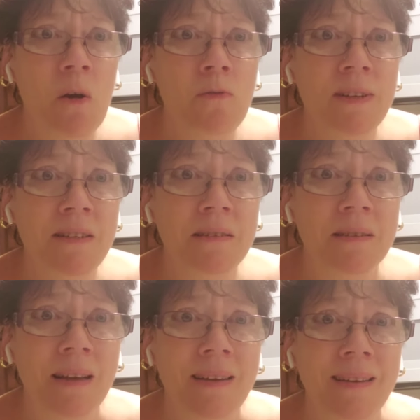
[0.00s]
over
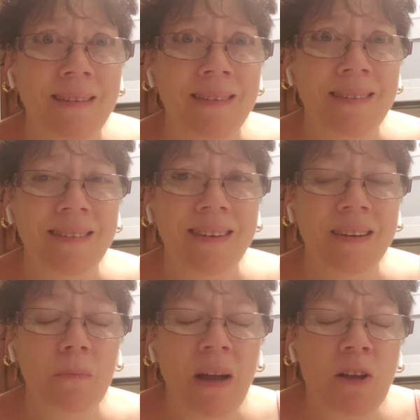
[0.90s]
this.
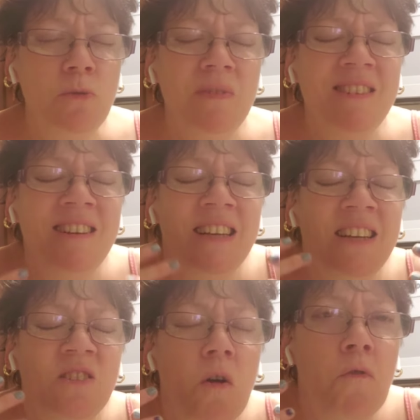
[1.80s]
My husband says,
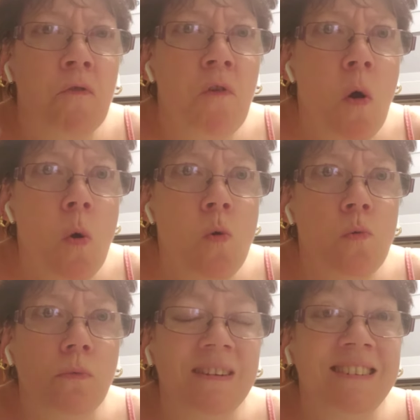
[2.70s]
it's a
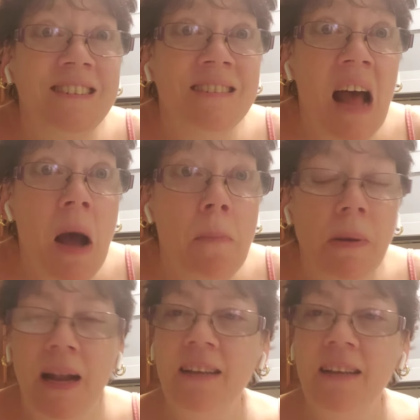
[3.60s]
phone, stop it.